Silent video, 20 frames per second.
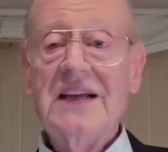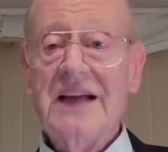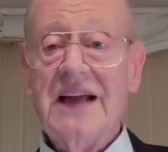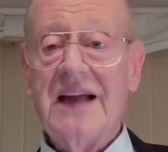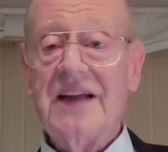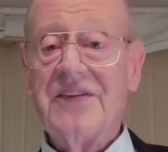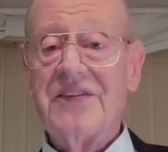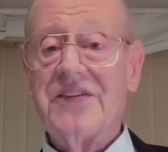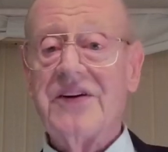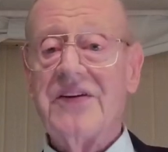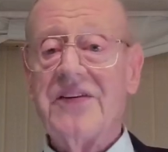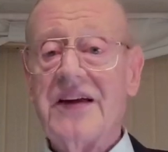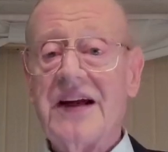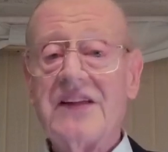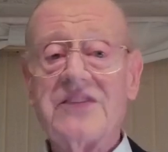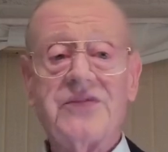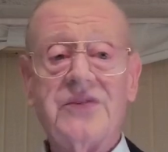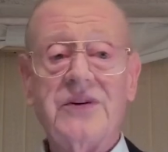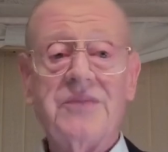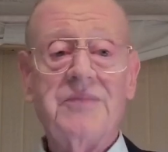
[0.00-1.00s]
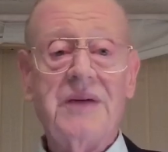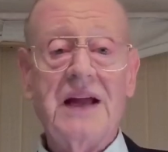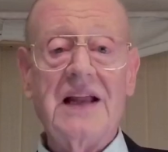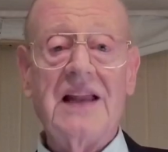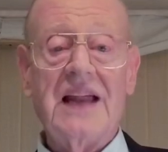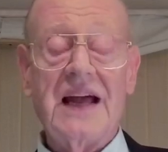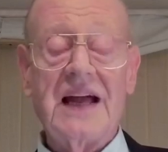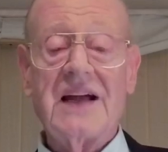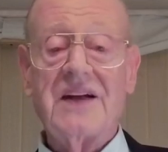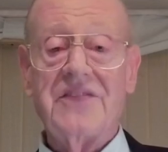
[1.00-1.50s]
And so that's what
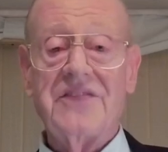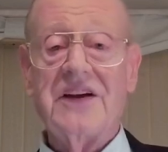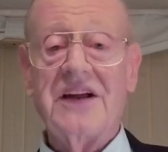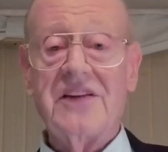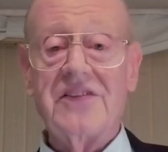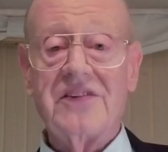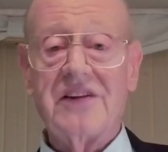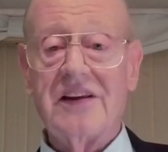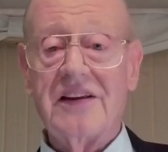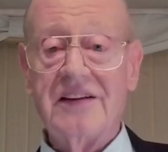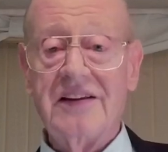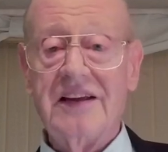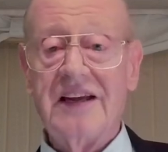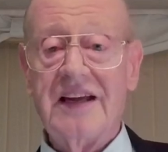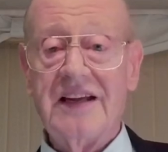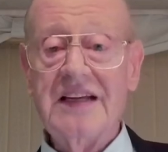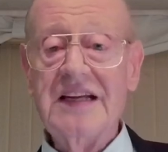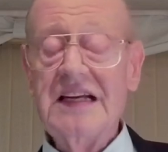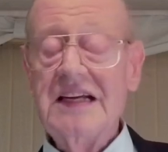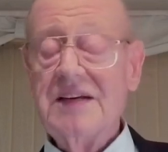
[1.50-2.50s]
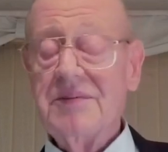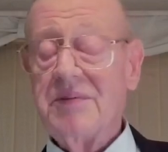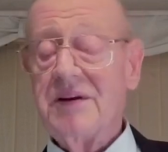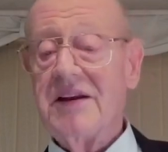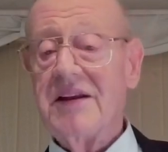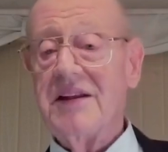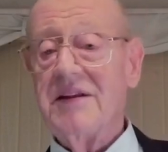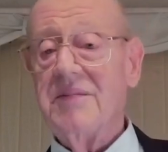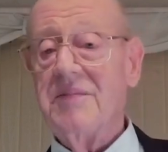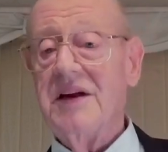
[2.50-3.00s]
Balak eventually did. But
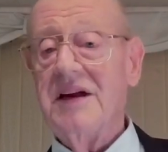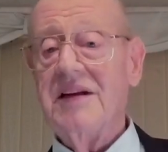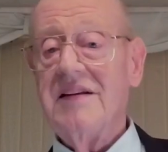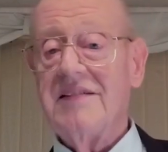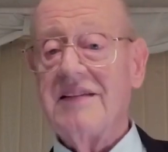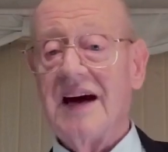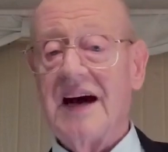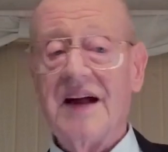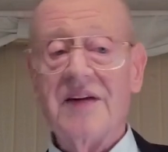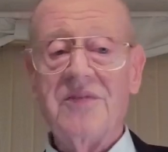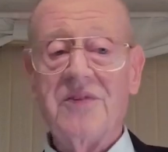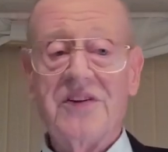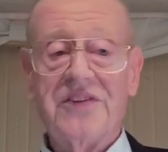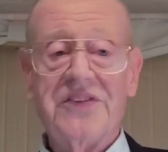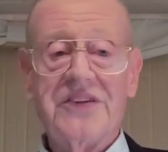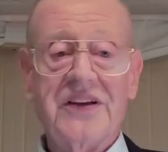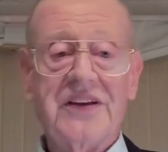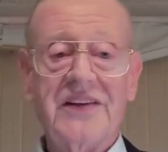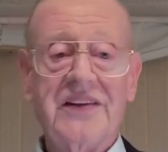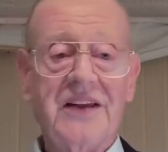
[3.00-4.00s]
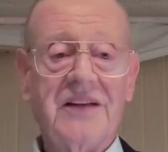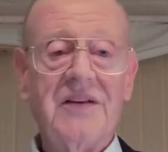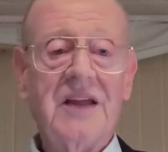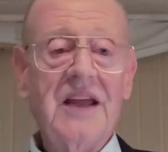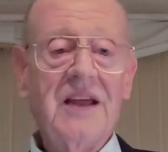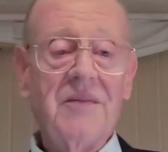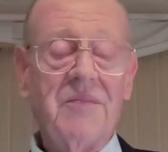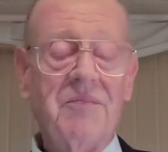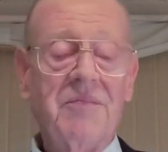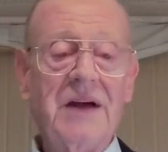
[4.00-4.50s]
in the meantime, we see that
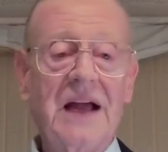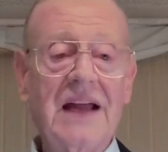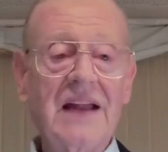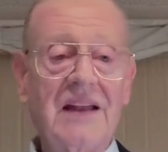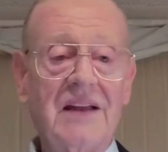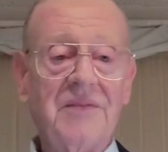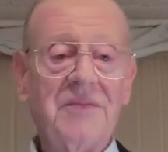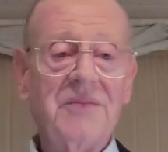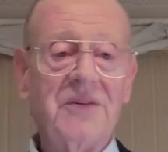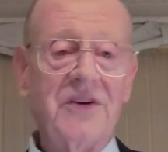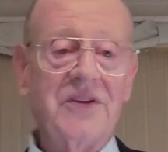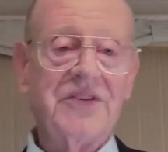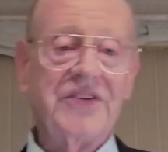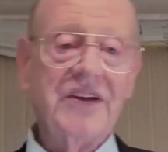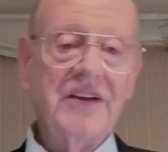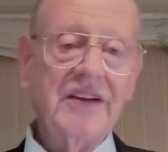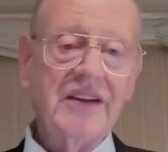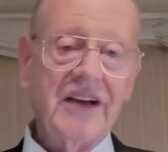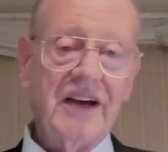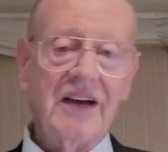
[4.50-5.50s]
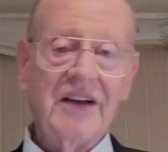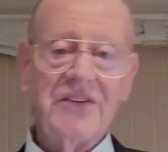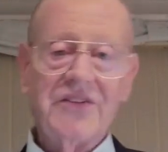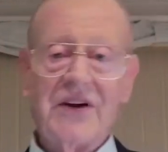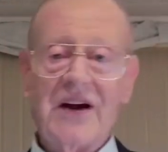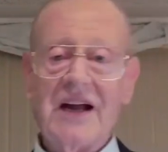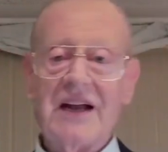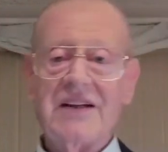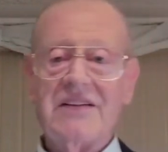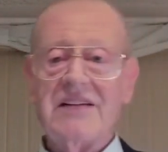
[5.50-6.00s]
Balaam was uh,
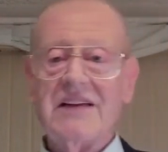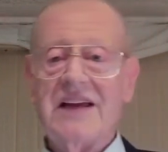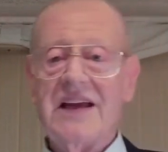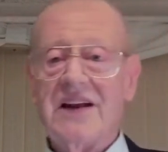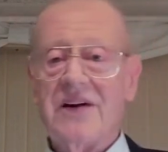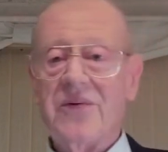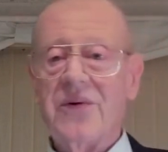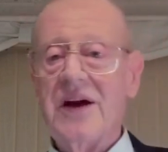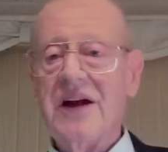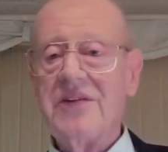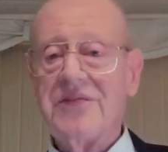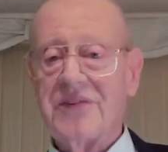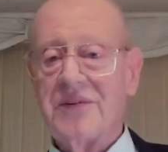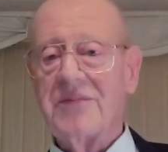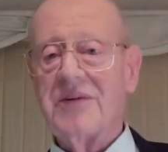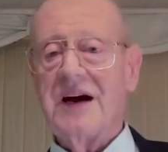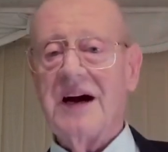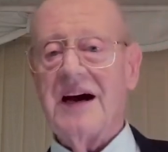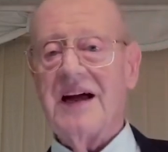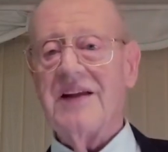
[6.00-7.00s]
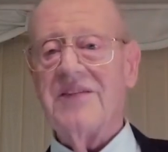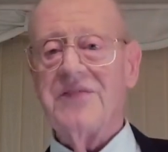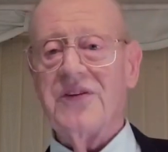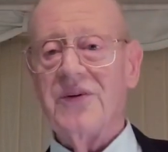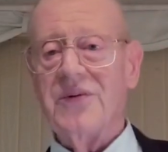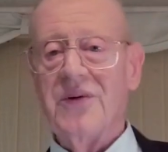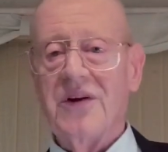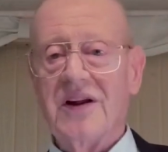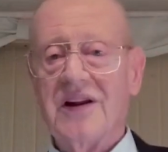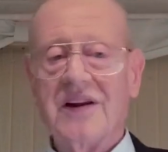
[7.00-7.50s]
trying to get away from God, if
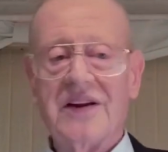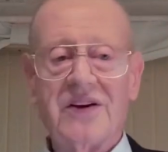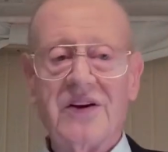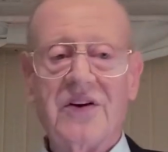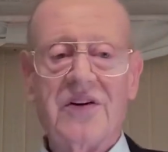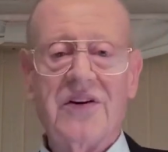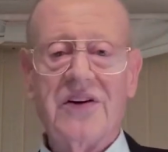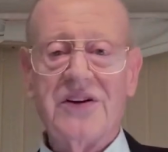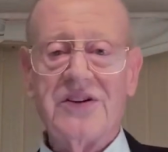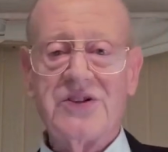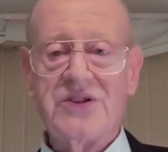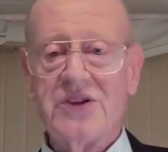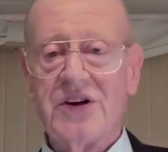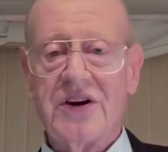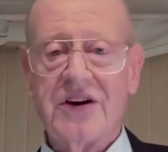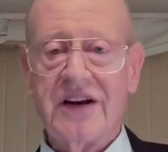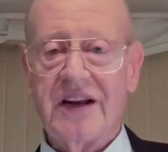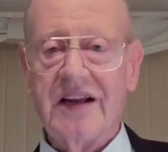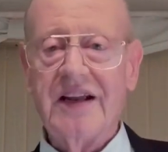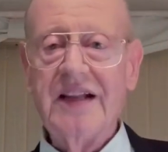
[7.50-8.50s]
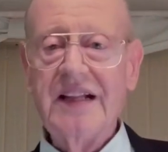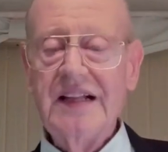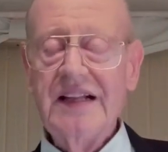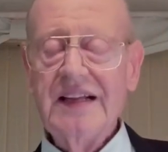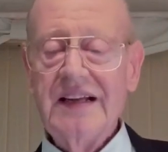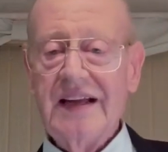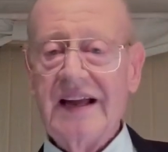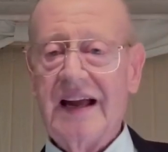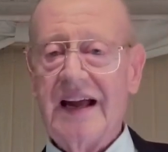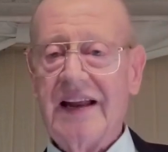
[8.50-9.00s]
you will, and go on his journey.
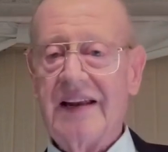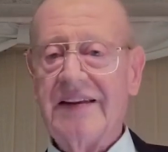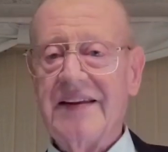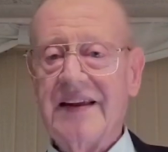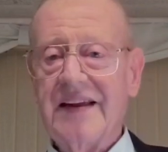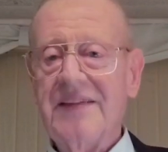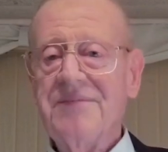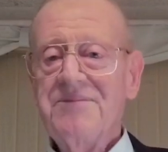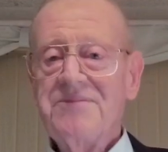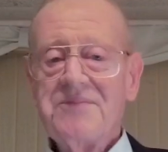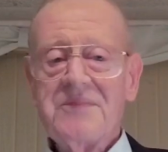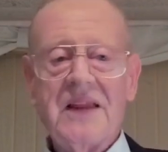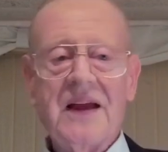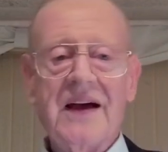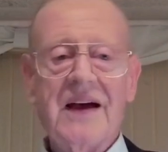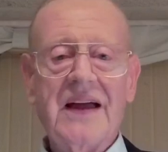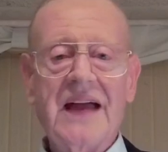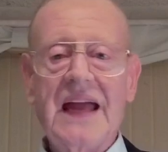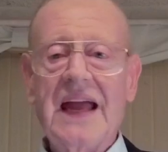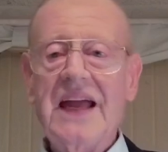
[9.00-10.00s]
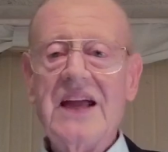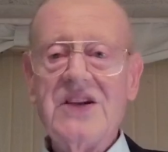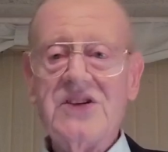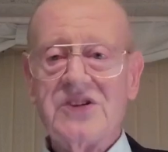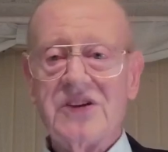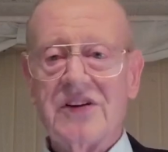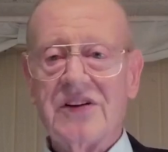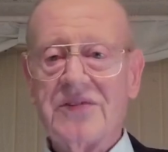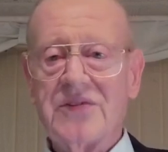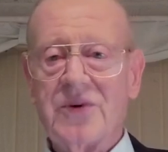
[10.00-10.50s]
And the uh,
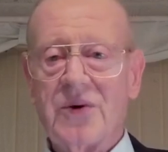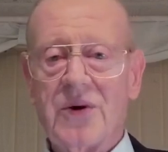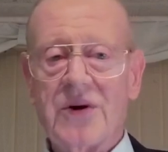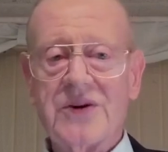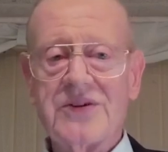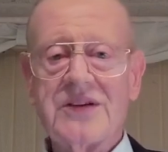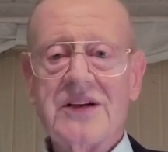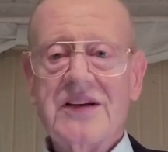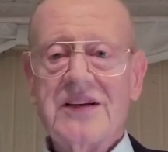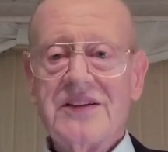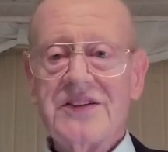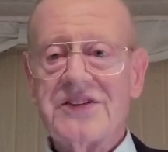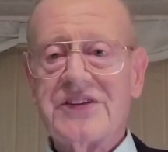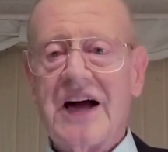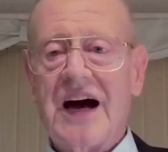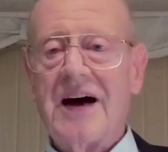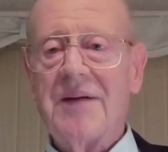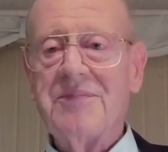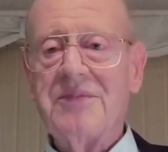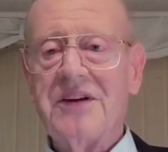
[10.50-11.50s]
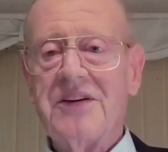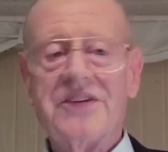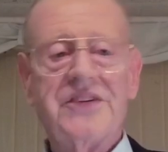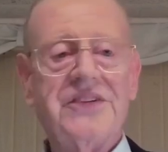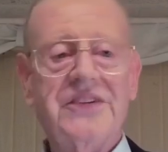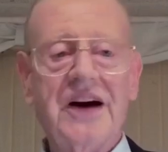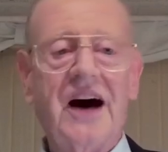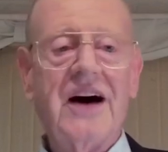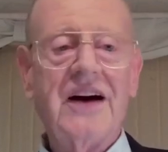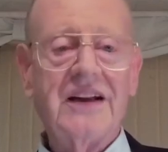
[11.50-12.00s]
angel, of course, stopped his
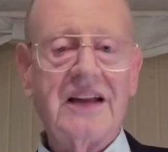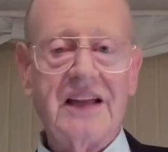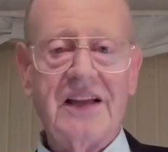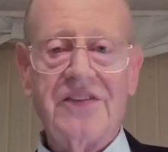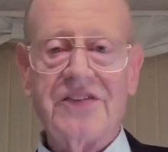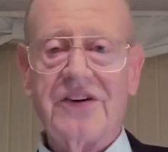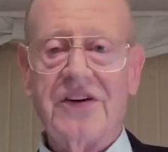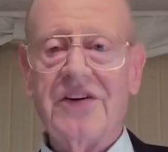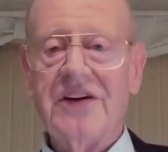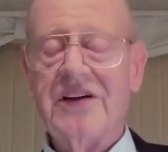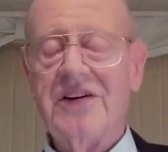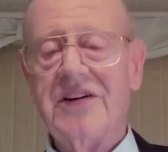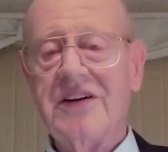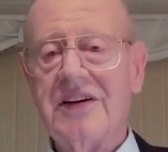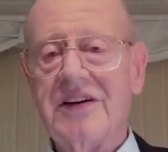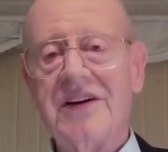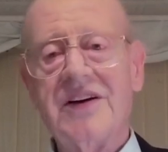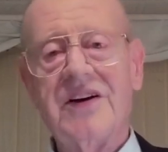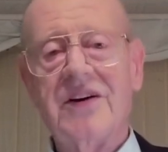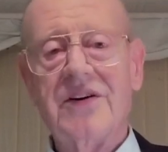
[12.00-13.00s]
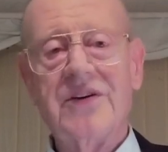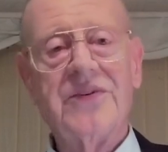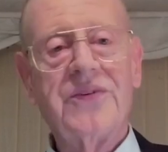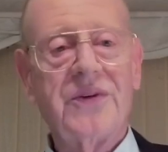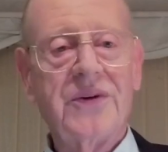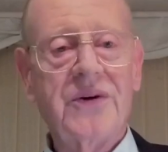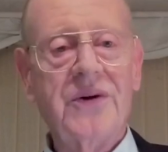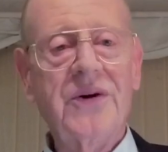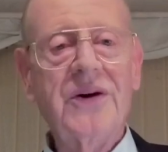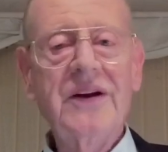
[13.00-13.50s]
donkey so he couldn't go
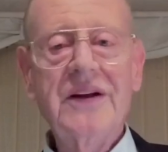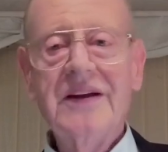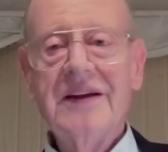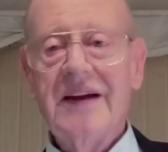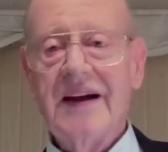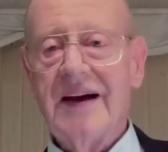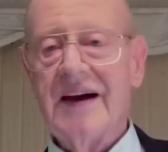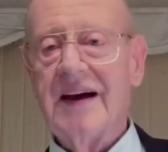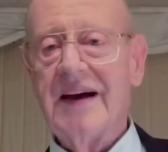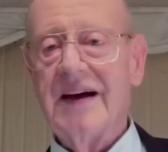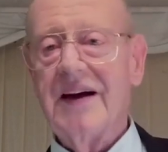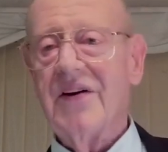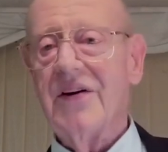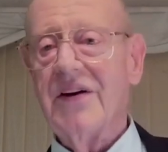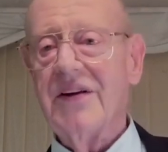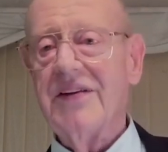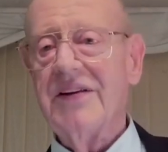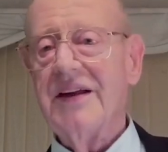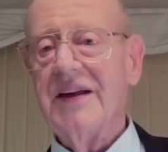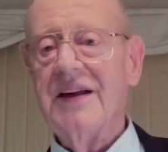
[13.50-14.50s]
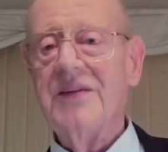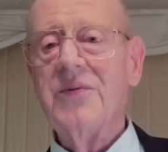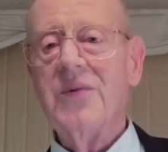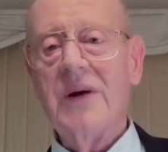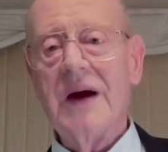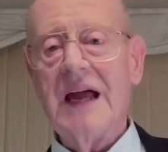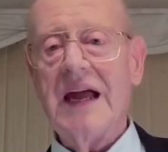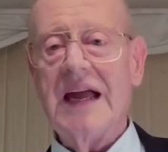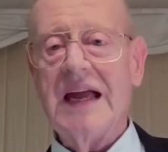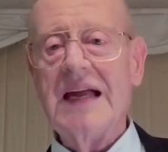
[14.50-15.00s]
through uh, on the
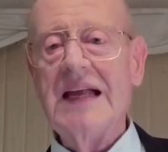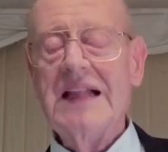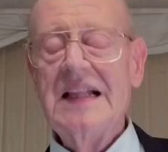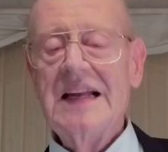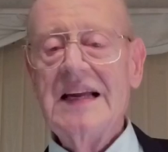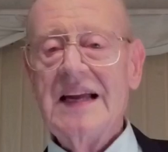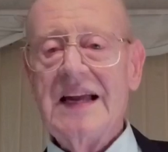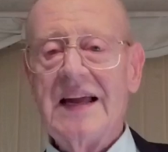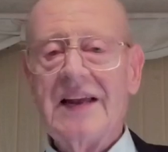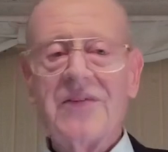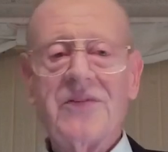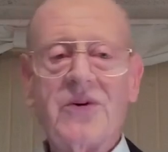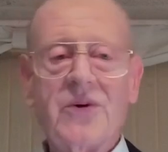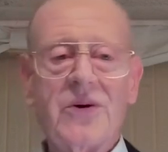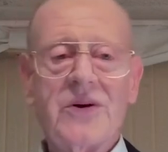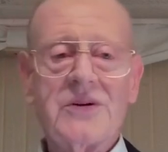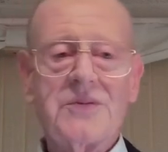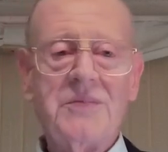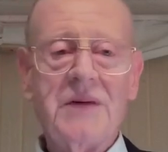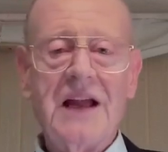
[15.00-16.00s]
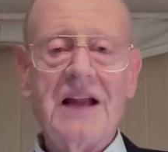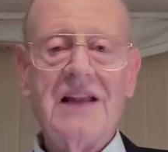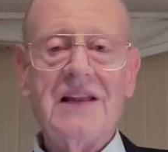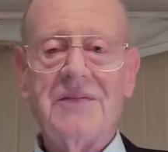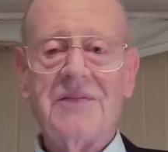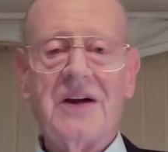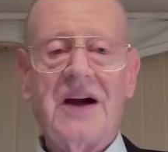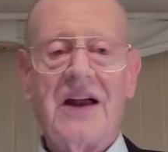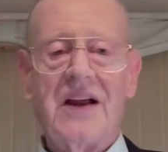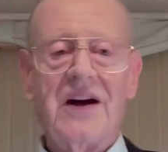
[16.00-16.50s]
way. And of course,
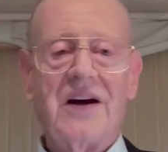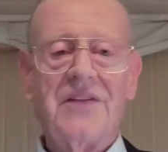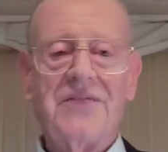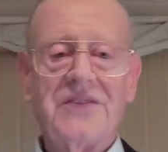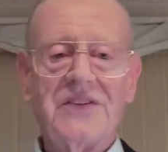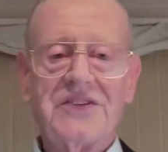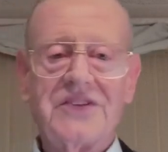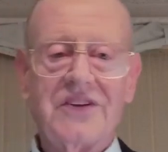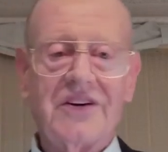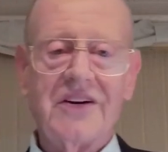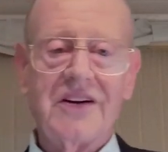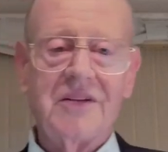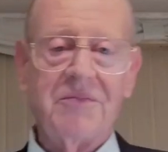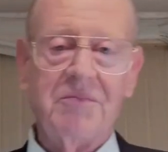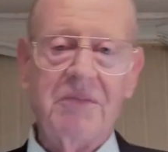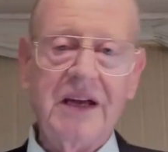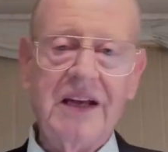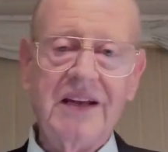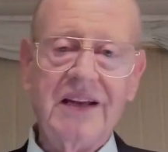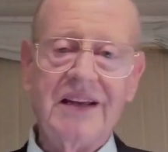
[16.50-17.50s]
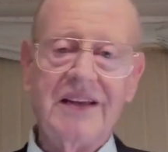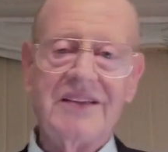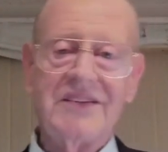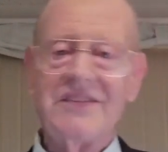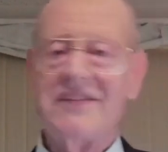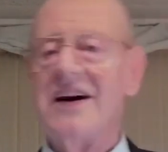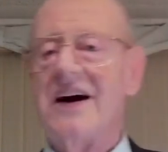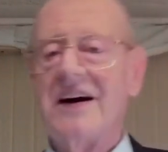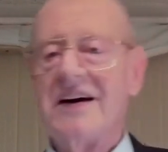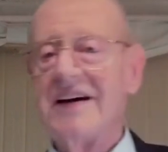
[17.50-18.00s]
Balaam got off and started beating his
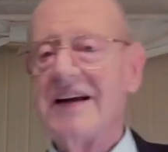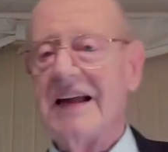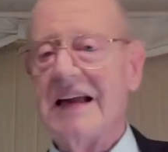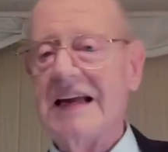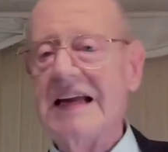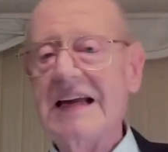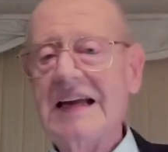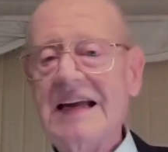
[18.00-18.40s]
donkey.